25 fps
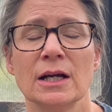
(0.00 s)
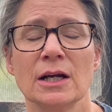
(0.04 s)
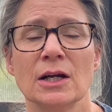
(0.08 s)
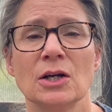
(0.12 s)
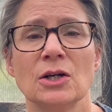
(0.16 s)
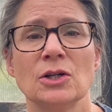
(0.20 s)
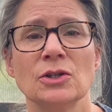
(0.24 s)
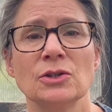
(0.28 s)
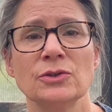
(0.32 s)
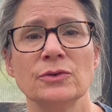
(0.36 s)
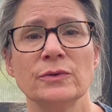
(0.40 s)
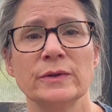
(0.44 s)

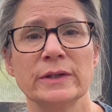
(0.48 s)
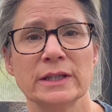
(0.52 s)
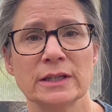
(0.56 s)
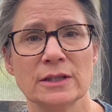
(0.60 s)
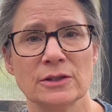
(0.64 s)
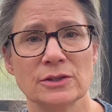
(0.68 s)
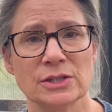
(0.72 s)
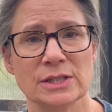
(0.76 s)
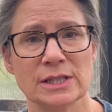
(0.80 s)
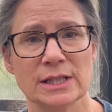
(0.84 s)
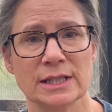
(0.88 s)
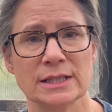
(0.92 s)
gluing
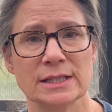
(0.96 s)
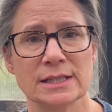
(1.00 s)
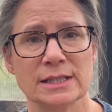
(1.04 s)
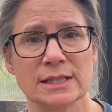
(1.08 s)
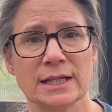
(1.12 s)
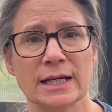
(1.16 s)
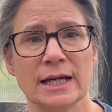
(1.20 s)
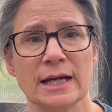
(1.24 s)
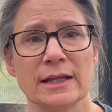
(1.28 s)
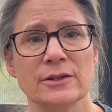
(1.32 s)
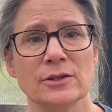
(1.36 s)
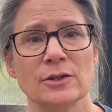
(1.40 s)
those things
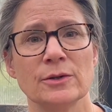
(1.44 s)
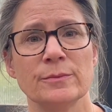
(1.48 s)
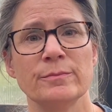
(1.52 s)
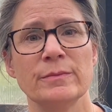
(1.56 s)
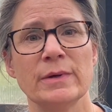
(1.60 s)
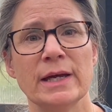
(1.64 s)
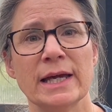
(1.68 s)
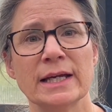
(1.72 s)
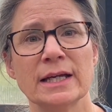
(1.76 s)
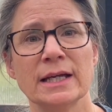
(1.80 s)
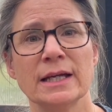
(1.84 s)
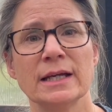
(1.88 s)
together,
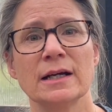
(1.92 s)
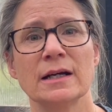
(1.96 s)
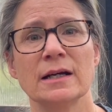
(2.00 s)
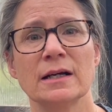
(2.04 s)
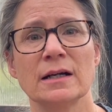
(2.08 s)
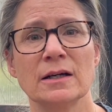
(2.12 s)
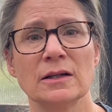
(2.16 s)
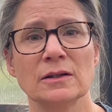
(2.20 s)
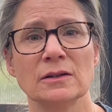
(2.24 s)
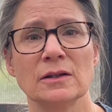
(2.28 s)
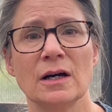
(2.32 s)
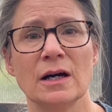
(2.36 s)
making a
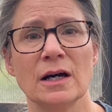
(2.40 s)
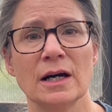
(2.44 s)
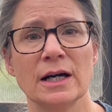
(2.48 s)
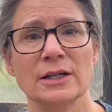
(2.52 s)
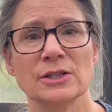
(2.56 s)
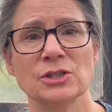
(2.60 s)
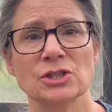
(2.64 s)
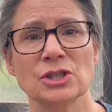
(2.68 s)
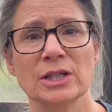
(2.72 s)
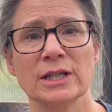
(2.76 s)
collage.